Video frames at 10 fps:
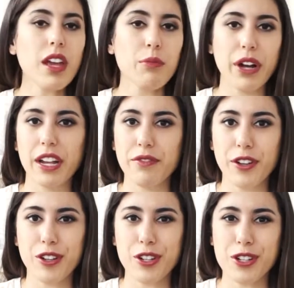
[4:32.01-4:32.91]
a brand
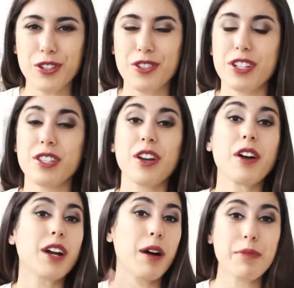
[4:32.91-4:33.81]
photo shoot just
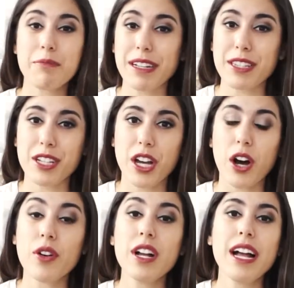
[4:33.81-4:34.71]
a couple months
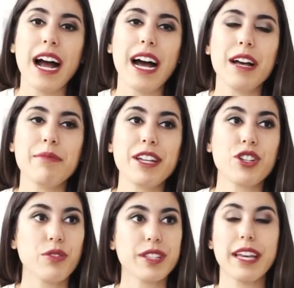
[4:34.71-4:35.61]
ago, and
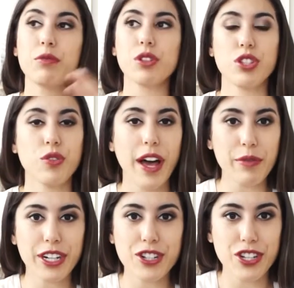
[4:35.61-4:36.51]
she was like, well, do
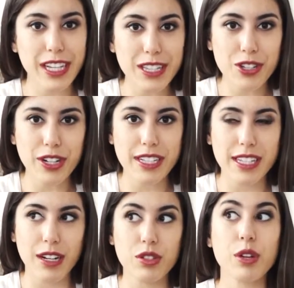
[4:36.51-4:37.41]
I wear jeans,
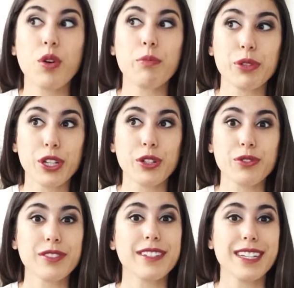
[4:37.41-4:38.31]
Kristen? I was like, well,
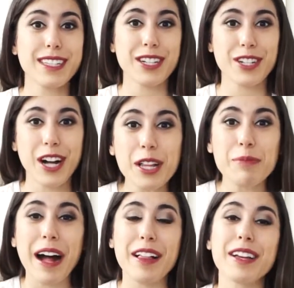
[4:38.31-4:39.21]
blue is in your
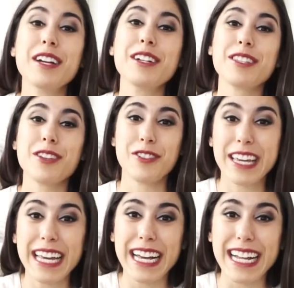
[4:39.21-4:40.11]
color palette, so you
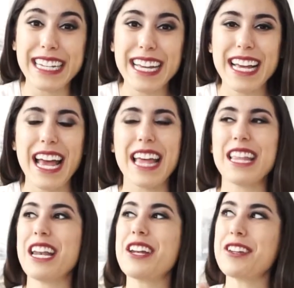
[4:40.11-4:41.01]
can.
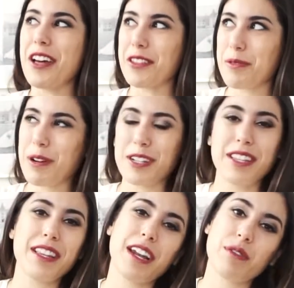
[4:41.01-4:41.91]
And then another
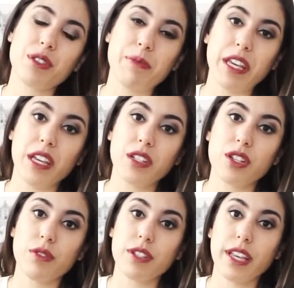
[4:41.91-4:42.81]
person that I was speaking
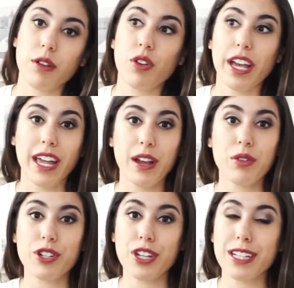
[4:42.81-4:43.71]
to was like, well, can I
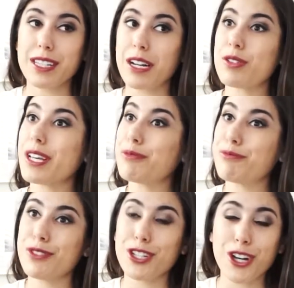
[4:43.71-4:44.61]
wear jeans? And I was
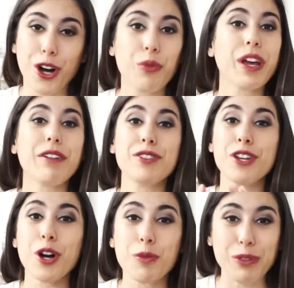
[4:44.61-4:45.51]
like, no, we have
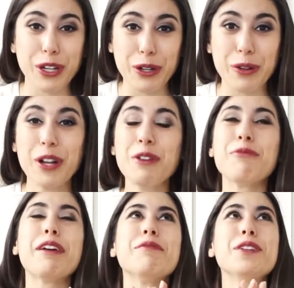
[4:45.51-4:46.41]
no blue.
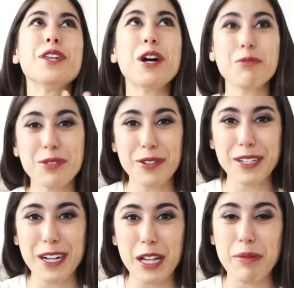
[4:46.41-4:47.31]
We have no blue
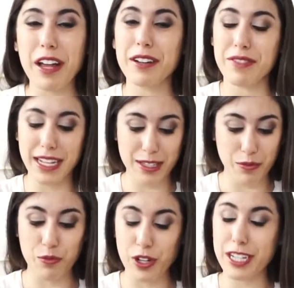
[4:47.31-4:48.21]
in your color palette. If
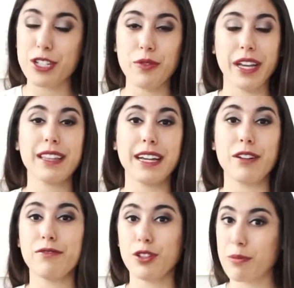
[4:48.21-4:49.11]
that's, we're doing
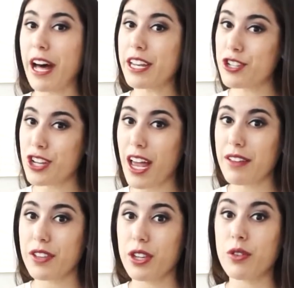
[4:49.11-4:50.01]
like a full body
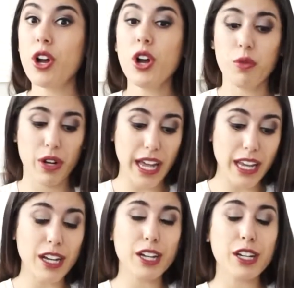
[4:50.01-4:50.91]
shot of you, we're
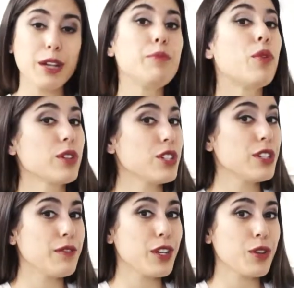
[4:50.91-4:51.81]
getting a good
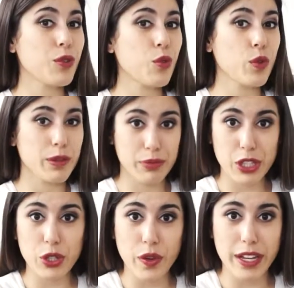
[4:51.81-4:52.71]
portion of you with
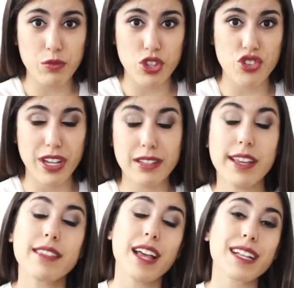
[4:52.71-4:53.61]
blue and with
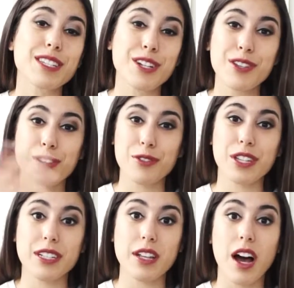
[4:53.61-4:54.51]
jeans, and that's gonna throw
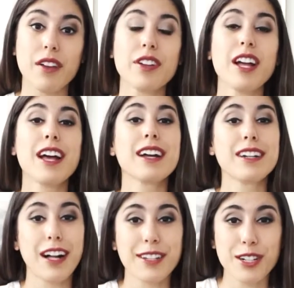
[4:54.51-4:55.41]
things off.
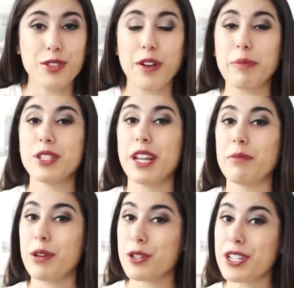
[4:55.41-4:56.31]
Colors
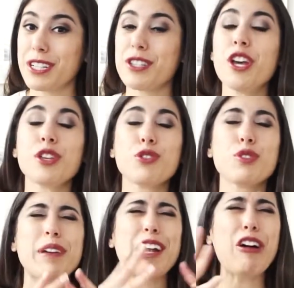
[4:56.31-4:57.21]
represent emotions. You
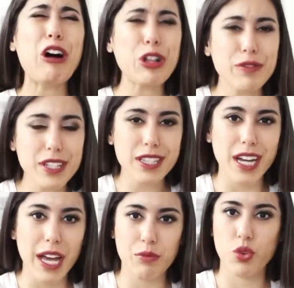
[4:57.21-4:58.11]
spent all of this
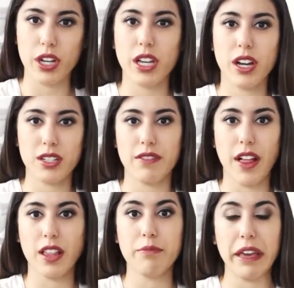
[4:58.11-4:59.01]
time working on
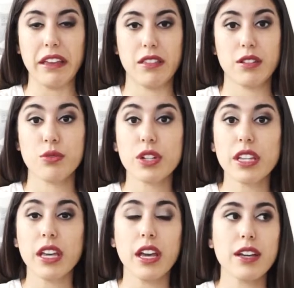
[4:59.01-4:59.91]
developing this
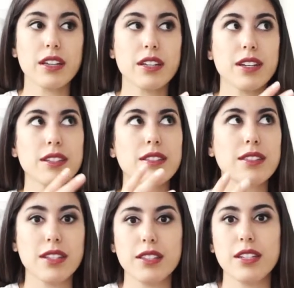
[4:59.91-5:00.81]
really
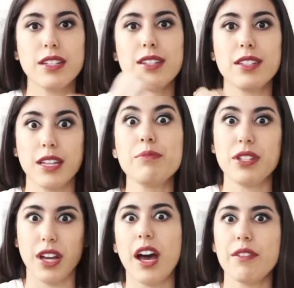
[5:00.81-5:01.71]
consistent
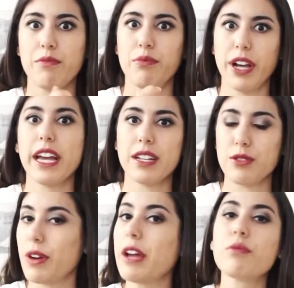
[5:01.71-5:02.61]
deep dive
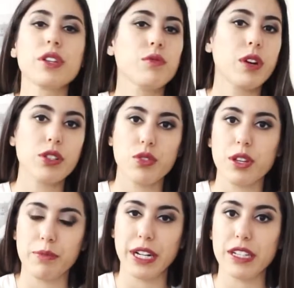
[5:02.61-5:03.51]
brand, right? When you worked with
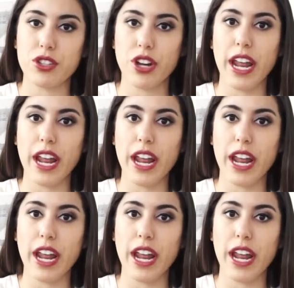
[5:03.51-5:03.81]
your brand